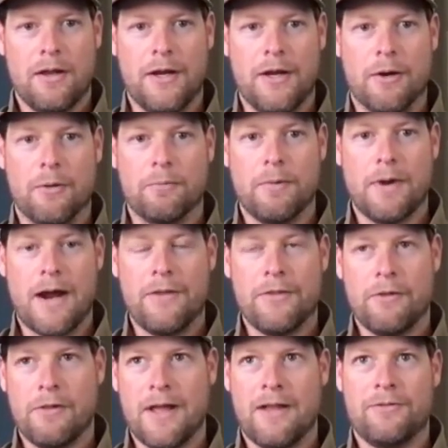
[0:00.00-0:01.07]
on
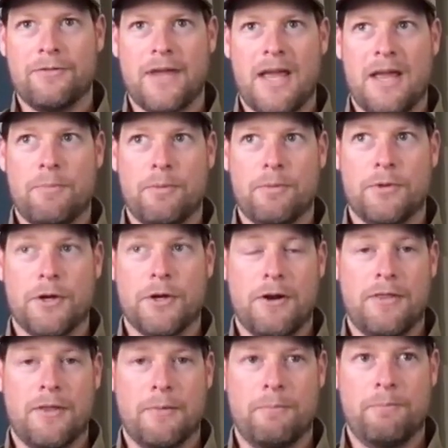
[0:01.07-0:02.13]
the landscape
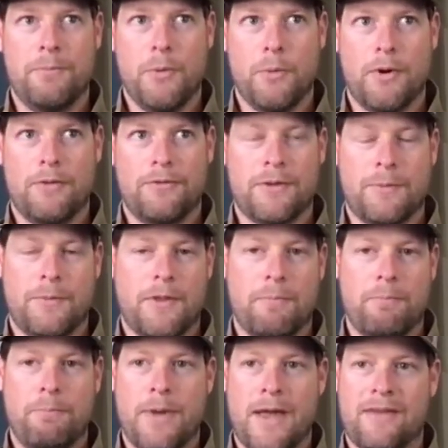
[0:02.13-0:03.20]
during some of the
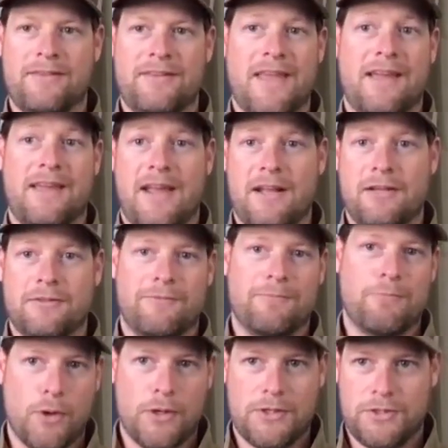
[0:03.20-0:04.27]
best decades of
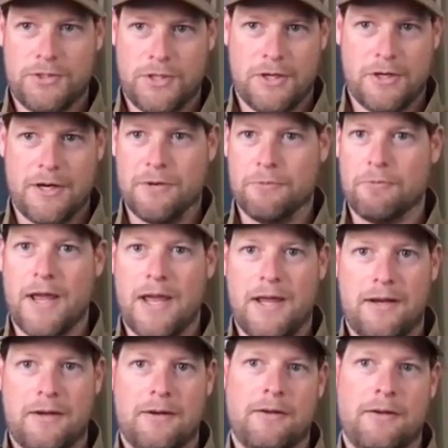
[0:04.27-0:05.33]
moisture and
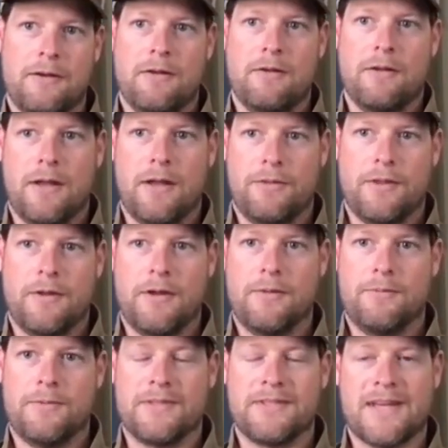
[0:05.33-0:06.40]
rain,
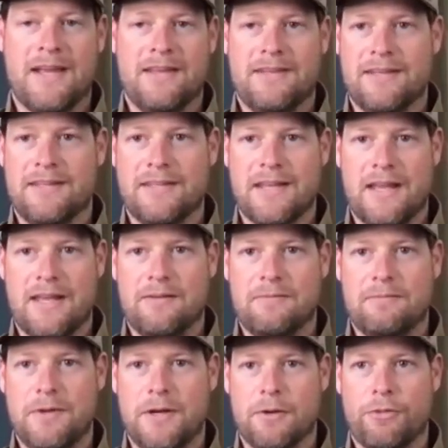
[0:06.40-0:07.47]
the scientists
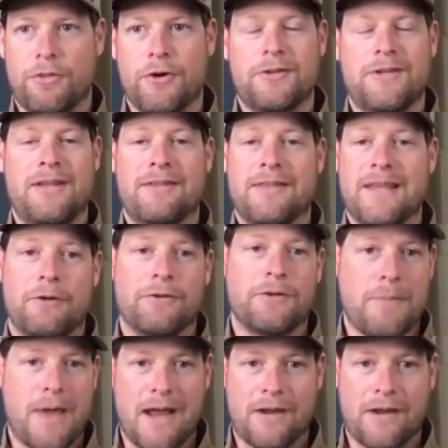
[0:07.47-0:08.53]
said,
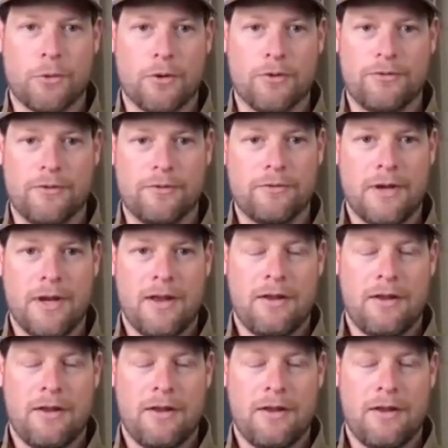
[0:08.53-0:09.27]
13,000 max horses.